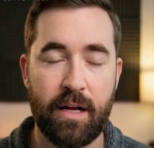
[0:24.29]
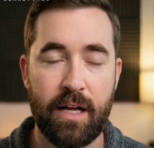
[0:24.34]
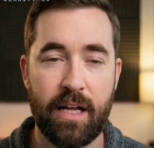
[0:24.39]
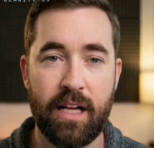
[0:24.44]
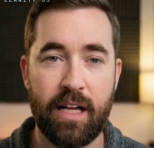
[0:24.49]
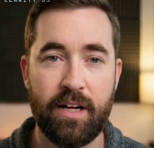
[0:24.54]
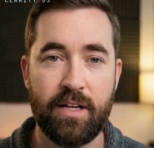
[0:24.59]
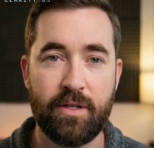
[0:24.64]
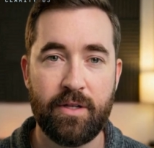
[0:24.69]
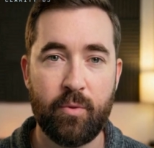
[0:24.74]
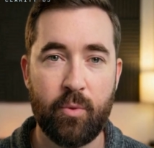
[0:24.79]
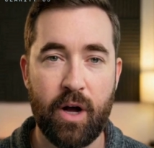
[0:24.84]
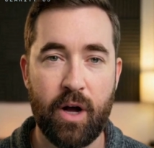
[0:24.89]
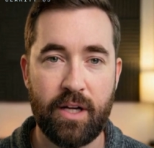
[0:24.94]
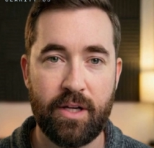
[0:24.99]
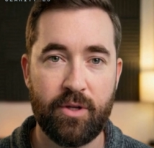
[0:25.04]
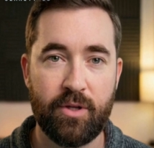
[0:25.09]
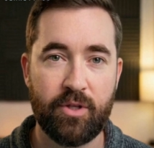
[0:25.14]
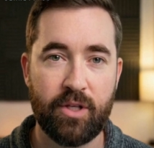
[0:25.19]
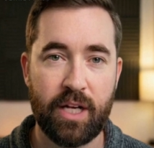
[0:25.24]
Here's what
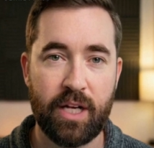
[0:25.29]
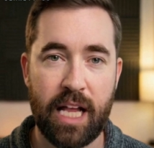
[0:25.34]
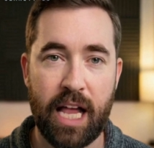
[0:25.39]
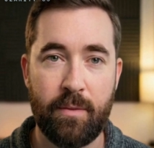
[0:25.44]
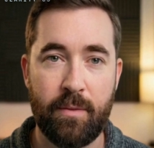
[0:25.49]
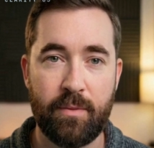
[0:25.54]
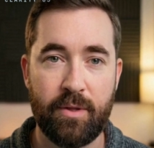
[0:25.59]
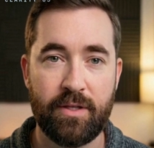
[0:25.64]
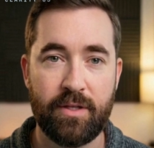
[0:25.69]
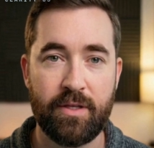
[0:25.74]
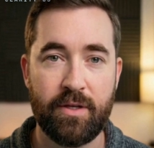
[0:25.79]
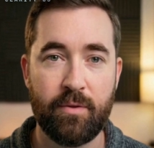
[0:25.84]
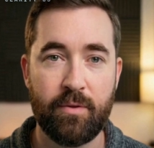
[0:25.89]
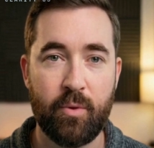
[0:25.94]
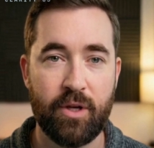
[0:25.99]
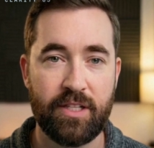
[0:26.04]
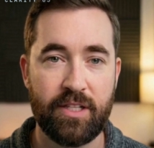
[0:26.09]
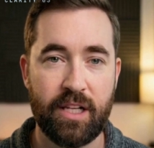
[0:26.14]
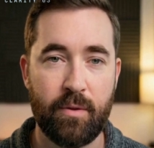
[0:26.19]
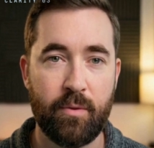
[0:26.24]
usually happens
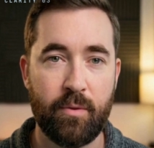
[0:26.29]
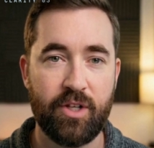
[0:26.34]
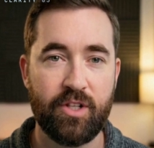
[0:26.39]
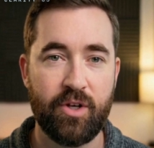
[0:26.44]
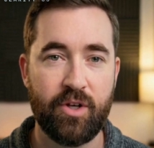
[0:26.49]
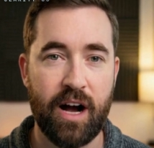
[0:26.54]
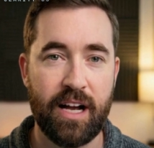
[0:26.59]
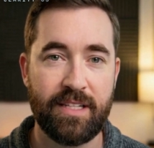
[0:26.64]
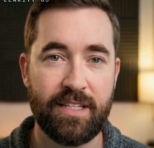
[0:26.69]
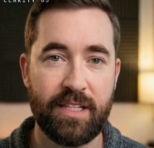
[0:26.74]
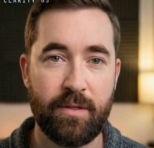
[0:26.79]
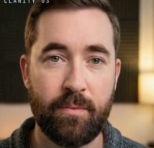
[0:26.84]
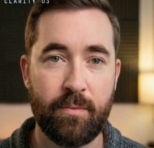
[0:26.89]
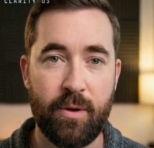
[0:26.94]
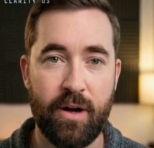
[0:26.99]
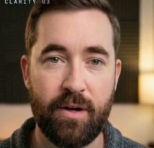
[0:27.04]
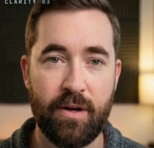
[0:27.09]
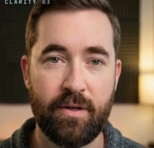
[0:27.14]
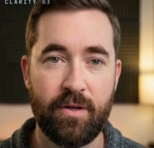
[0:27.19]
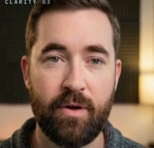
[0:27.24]
when someone tries to
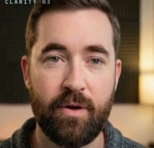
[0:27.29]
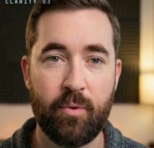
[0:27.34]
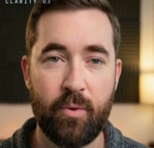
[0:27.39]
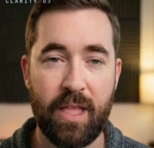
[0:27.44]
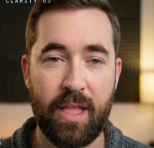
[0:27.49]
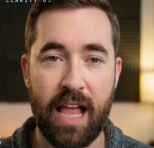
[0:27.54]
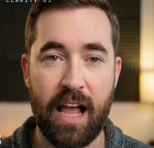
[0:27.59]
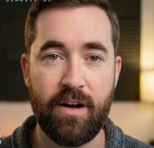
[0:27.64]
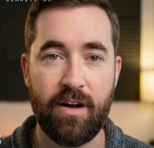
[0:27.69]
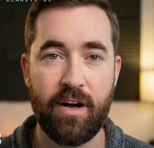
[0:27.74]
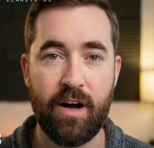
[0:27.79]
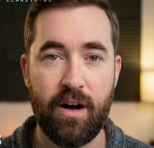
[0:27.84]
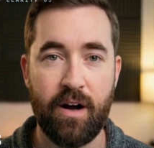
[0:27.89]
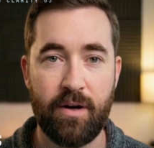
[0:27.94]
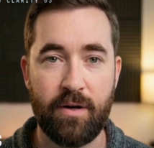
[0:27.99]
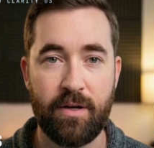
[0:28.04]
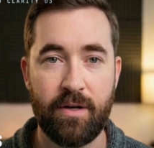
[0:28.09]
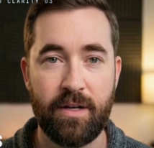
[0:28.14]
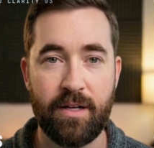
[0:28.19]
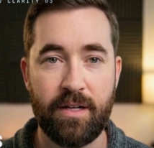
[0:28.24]
build without
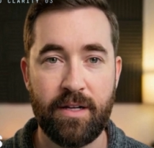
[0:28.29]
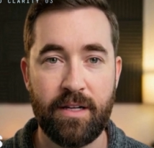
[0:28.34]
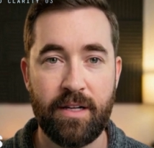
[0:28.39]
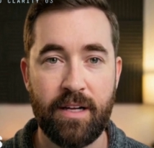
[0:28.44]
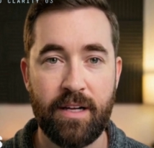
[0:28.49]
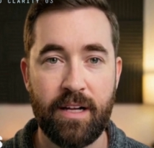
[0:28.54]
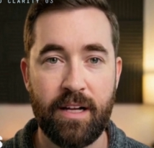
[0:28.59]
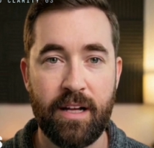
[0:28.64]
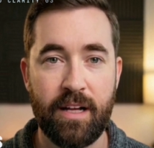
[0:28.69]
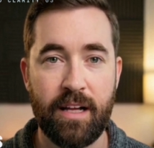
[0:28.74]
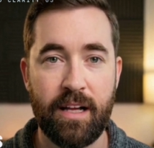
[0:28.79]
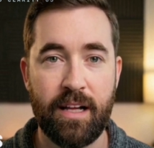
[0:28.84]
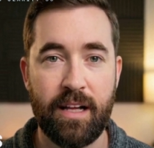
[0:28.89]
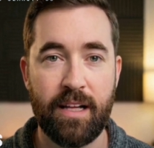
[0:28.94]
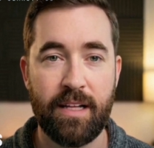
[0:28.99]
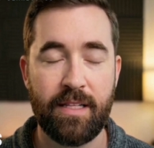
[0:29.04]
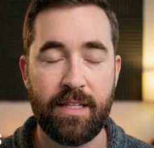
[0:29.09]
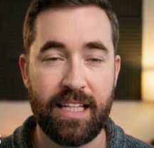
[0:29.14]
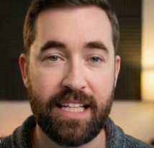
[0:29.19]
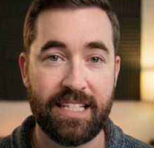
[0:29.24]
code.
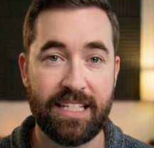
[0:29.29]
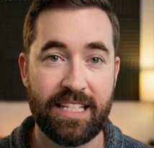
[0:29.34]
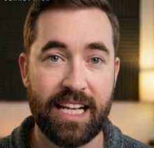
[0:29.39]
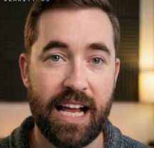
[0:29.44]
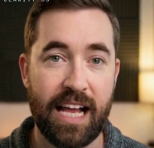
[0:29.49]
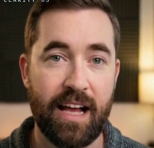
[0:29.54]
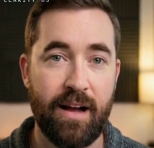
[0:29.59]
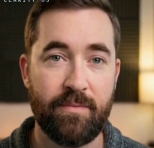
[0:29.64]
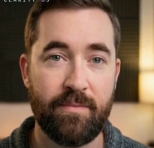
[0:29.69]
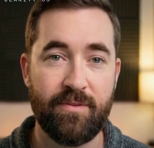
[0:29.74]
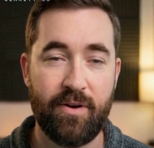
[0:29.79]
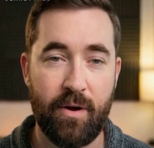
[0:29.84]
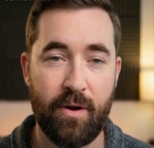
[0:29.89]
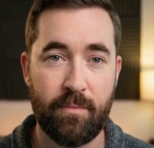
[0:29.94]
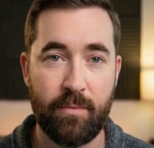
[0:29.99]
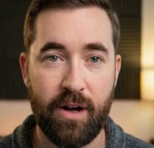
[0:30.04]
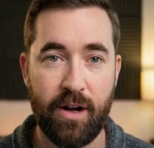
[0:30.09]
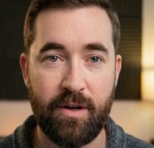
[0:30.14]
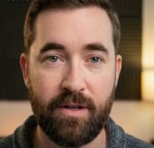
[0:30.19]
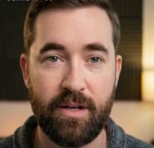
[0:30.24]
They sign up for a
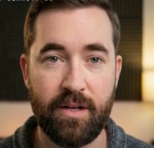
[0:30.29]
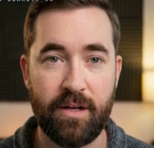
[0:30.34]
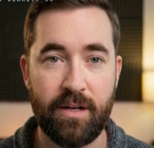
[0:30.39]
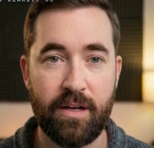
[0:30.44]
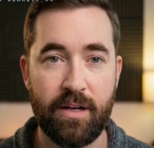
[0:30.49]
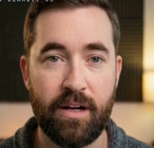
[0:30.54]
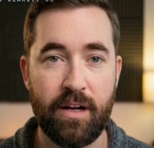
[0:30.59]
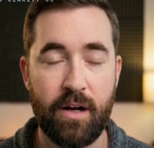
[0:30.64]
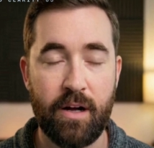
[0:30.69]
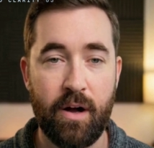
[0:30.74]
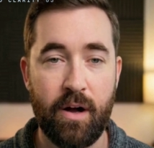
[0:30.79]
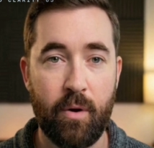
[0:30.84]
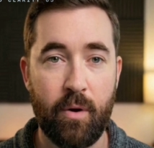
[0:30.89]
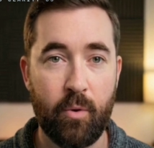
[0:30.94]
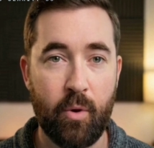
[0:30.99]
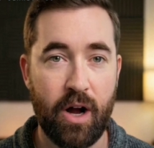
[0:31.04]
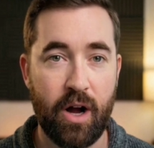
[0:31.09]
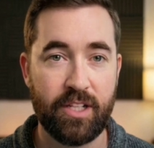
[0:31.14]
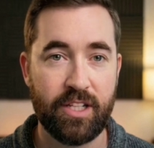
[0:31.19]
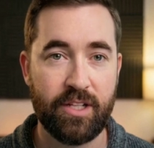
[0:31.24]
builder,
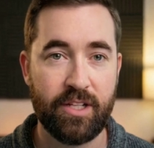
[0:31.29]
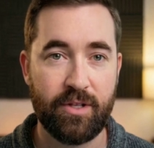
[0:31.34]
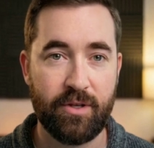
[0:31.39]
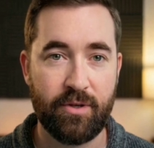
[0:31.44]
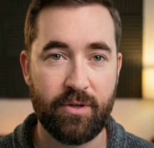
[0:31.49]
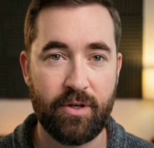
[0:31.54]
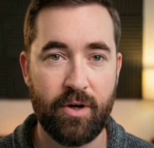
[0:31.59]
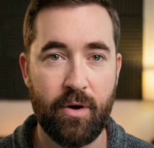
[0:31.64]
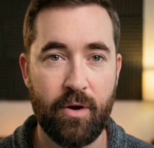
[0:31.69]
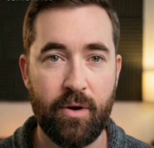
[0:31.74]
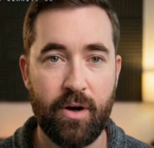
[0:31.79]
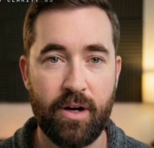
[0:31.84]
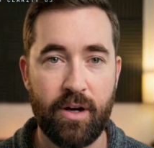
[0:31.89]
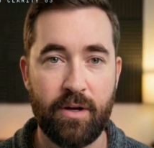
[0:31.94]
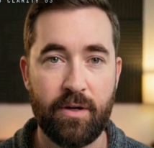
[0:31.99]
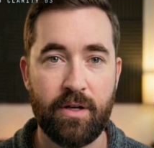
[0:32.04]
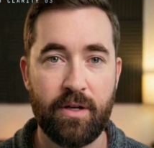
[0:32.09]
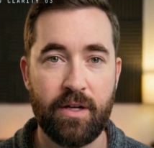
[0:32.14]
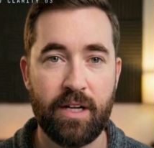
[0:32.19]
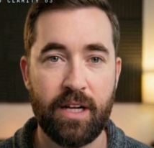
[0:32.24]
watch a
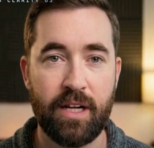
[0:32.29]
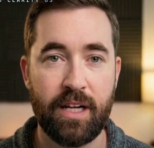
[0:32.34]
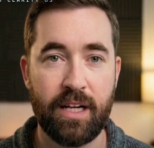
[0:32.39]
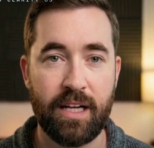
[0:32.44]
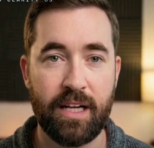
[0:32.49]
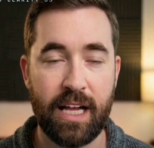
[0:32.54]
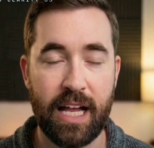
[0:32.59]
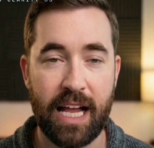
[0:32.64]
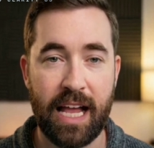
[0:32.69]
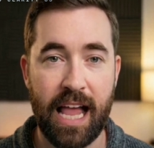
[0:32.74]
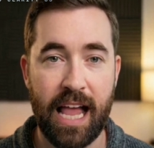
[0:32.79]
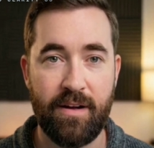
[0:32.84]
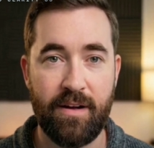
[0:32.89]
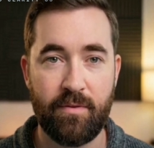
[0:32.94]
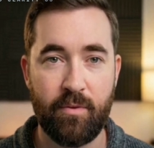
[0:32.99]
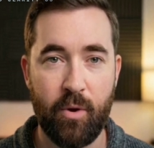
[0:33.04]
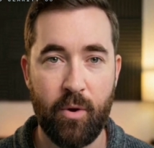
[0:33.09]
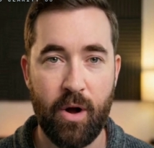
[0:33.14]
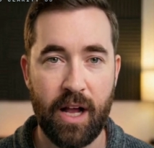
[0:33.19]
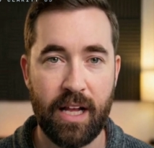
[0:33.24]
tutorial, get
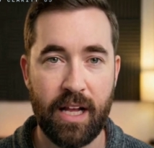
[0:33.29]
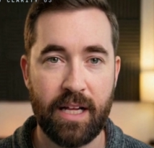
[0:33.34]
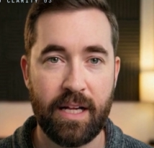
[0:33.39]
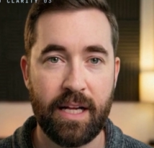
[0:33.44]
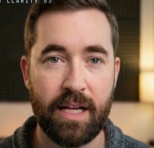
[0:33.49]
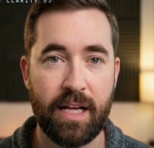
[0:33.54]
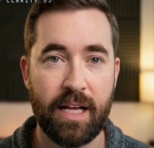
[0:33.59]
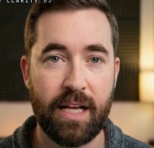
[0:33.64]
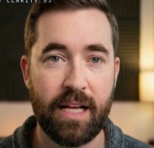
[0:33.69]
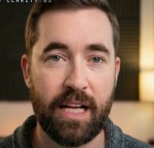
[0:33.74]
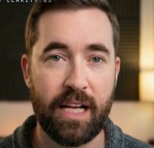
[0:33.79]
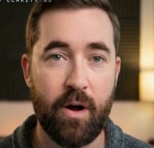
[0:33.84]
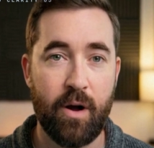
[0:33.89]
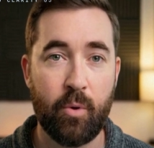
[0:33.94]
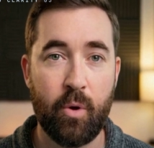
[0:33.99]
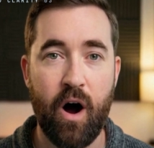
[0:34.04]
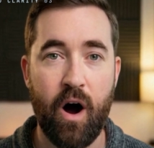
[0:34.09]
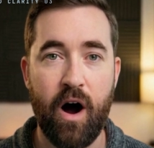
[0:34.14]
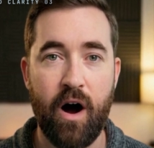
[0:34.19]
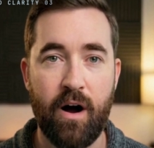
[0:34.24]
halfway, hit a
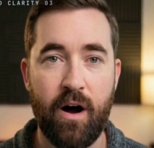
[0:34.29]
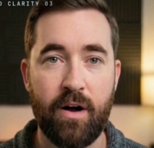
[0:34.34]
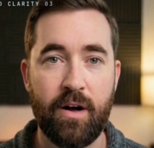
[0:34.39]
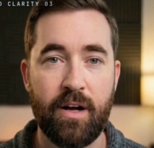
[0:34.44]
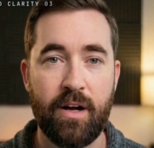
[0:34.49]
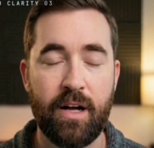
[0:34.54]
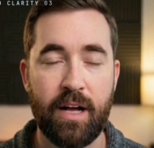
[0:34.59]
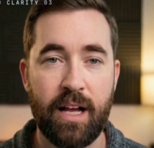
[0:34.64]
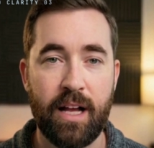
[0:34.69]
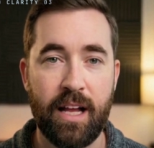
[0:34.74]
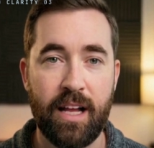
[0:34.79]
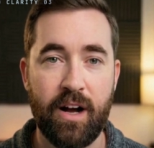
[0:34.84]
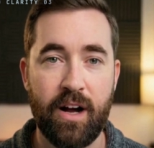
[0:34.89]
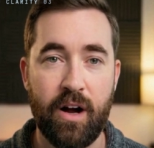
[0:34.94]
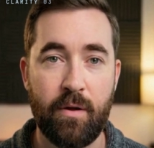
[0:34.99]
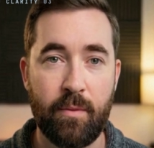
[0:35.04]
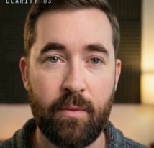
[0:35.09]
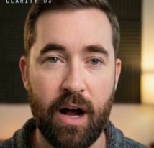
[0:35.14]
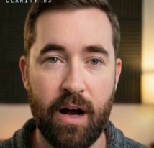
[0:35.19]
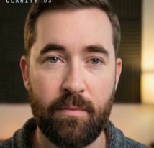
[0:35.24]
wall, hear
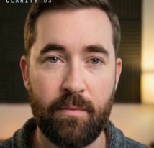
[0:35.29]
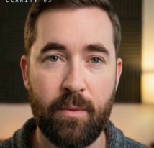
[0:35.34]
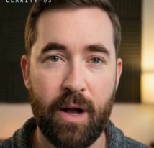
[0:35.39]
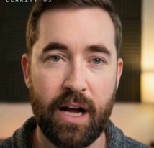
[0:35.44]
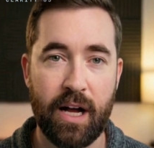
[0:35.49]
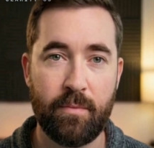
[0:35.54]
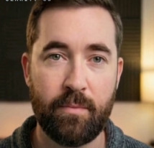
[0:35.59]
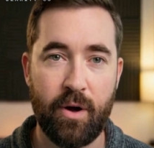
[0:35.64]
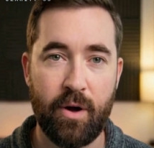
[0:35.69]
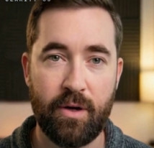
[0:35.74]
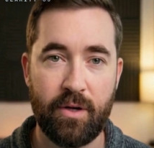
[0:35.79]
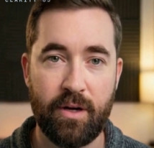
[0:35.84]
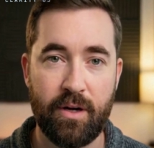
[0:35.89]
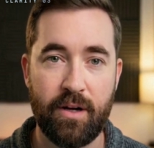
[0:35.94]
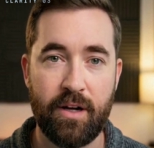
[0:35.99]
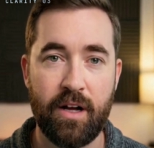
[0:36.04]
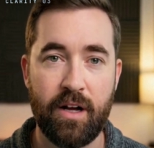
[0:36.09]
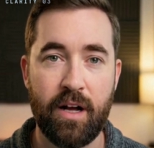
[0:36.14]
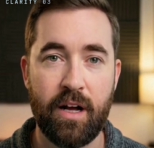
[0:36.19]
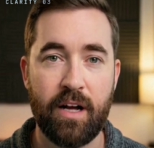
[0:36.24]
about a better
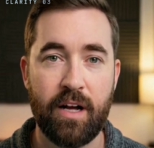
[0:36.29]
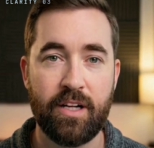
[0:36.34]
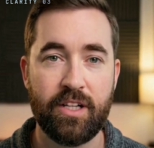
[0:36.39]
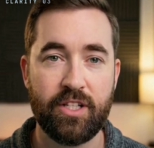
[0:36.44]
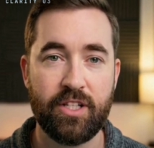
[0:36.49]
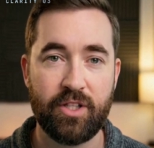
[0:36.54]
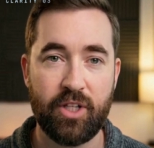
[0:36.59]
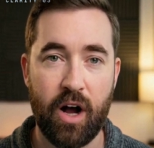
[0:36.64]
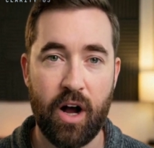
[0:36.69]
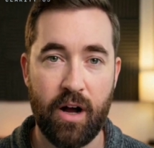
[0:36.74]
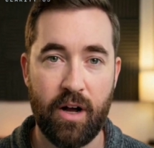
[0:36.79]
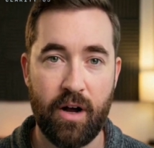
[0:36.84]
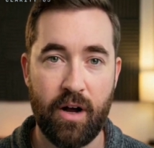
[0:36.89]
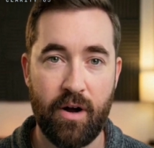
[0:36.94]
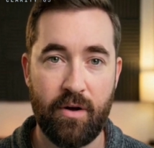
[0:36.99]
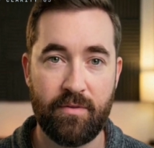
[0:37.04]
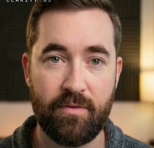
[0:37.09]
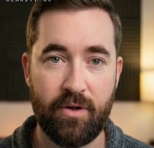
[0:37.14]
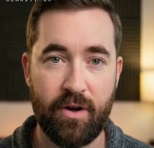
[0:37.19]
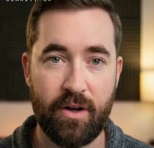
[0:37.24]
builder, start
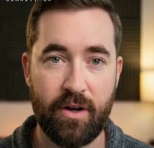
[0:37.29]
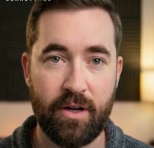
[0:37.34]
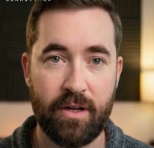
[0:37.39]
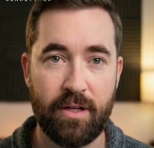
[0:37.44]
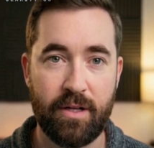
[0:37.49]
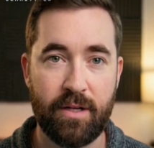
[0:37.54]
over.